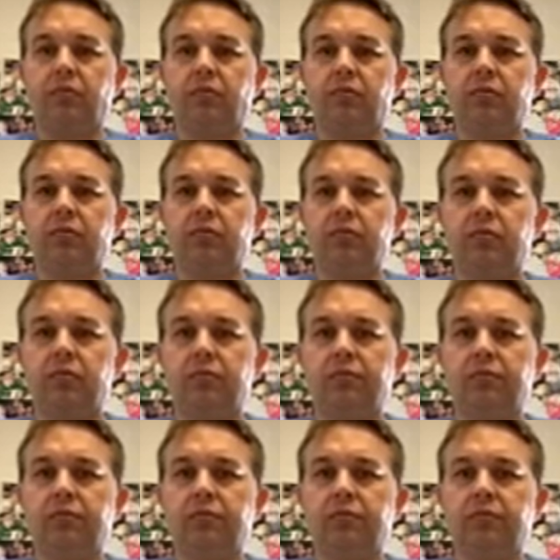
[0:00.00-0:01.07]

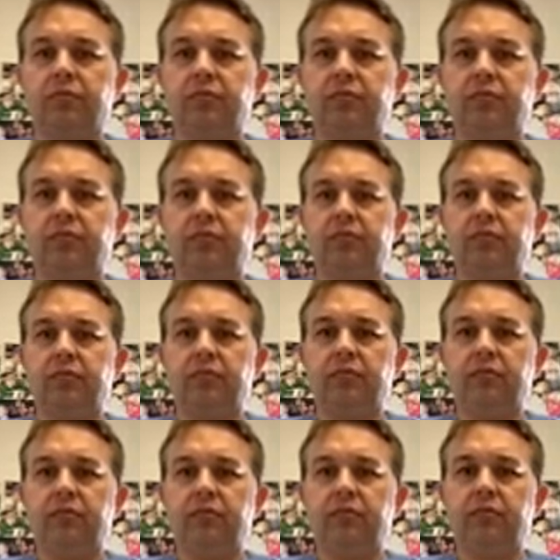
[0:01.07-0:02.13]

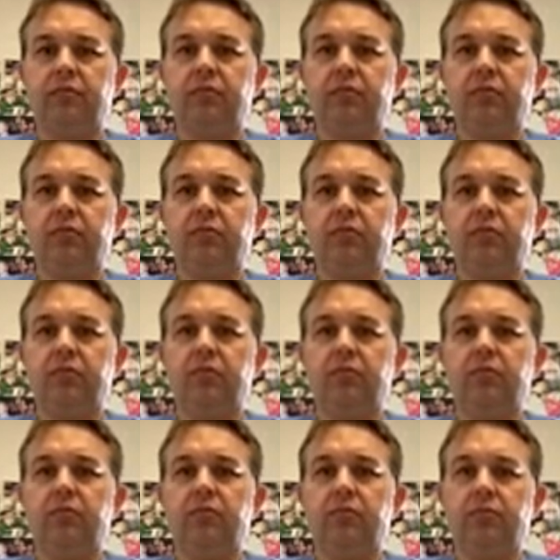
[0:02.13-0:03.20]

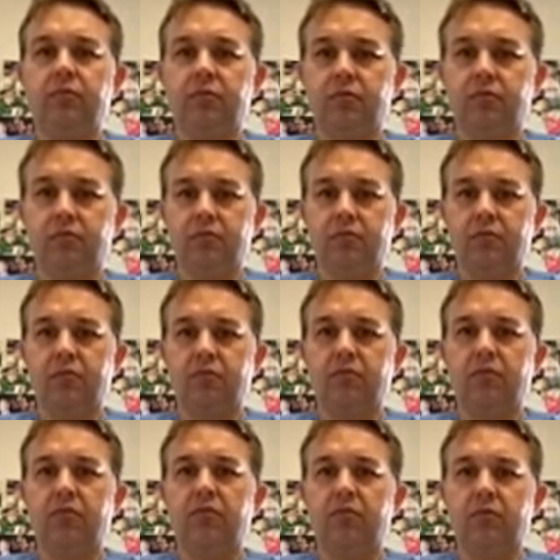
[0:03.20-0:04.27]

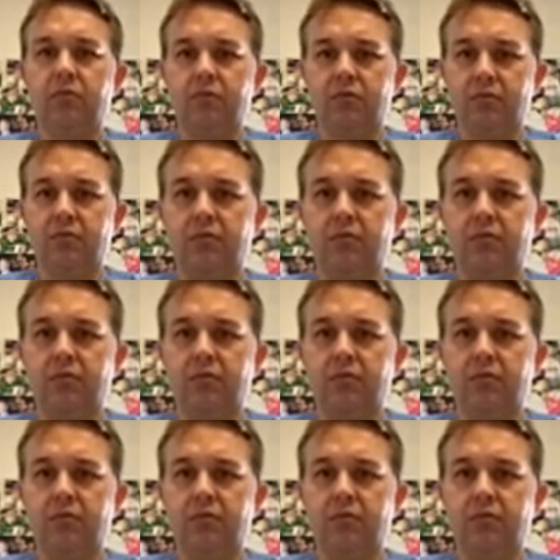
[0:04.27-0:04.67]
(silent)